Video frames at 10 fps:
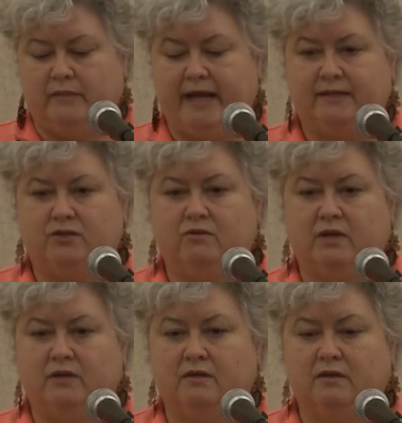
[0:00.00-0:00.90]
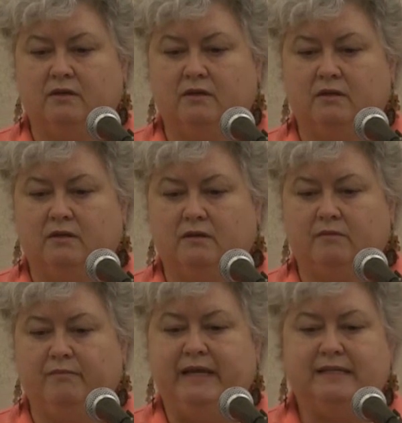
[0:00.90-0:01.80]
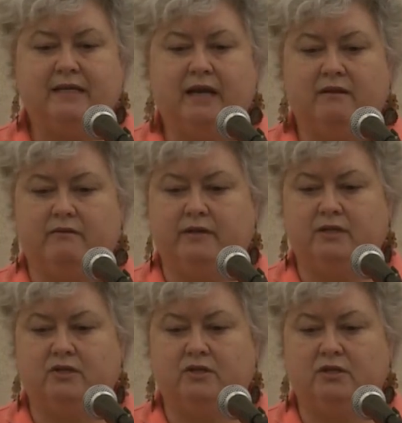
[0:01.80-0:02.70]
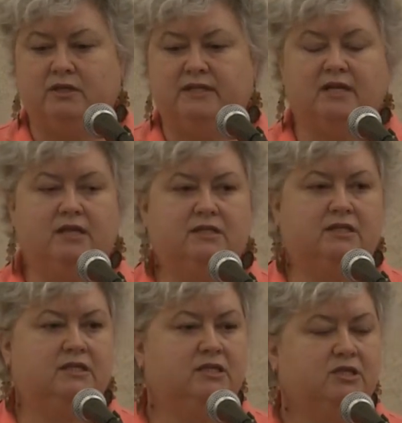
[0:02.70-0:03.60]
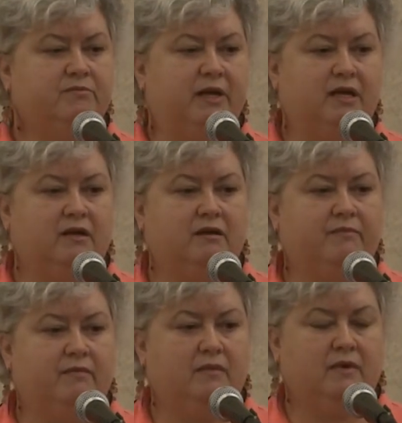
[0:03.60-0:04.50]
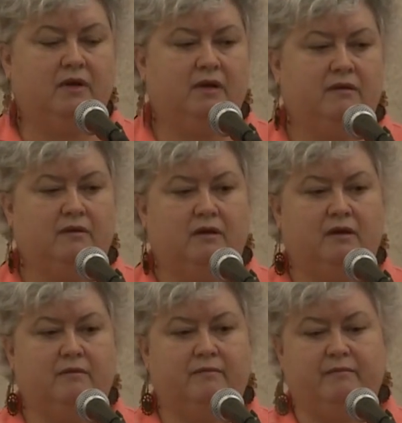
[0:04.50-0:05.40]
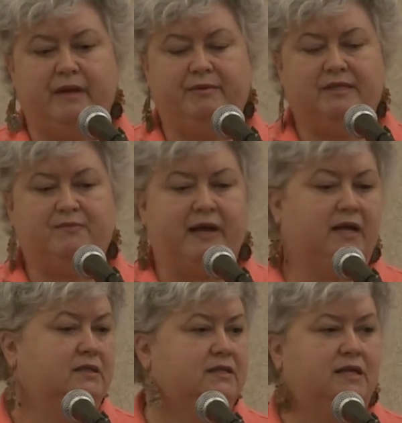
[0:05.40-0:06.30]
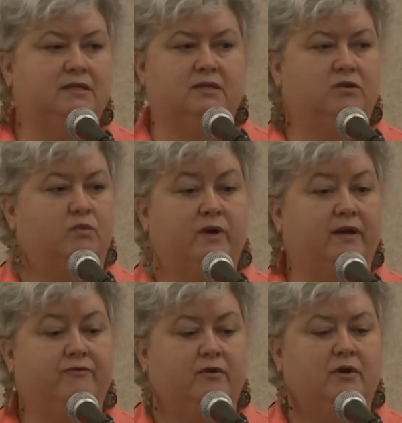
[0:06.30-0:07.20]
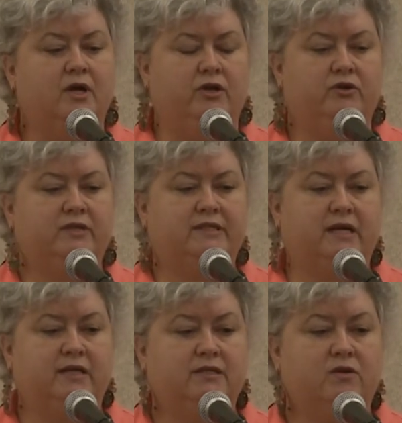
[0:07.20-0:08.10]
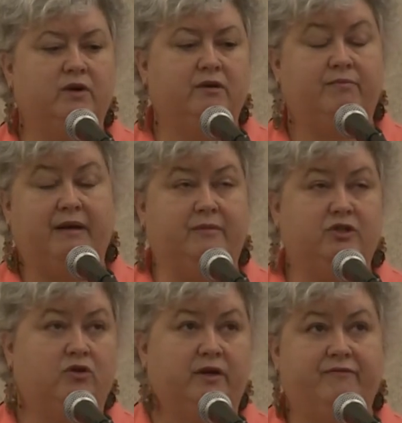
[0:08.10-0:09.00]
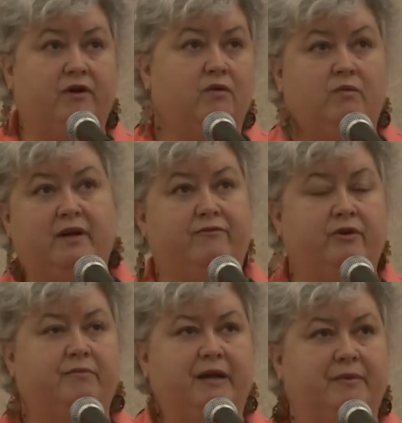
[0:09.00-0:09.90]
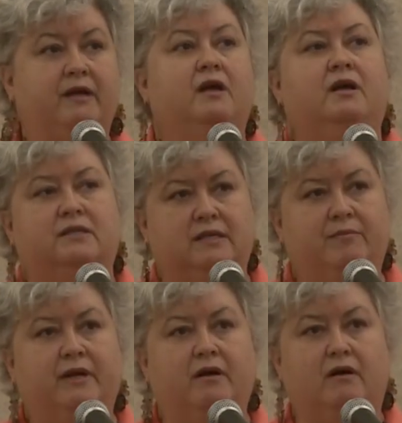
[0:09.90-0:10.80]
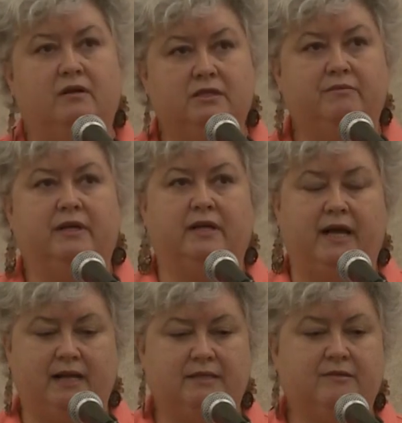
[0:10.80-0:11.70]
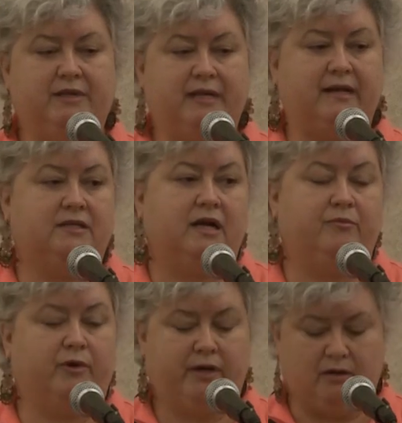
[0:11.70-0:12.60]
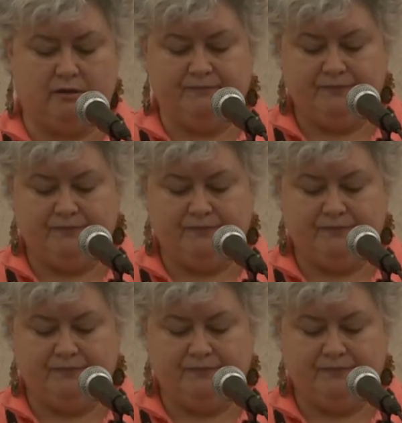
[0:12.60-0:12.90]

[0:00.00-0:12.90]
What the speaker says: yes, you can meet together and discuss decision making, and maybe it's by consensus or whatever you decide, it's going by majority vote, whatever it might be. Somebody ultimately has to be that tiebreaker.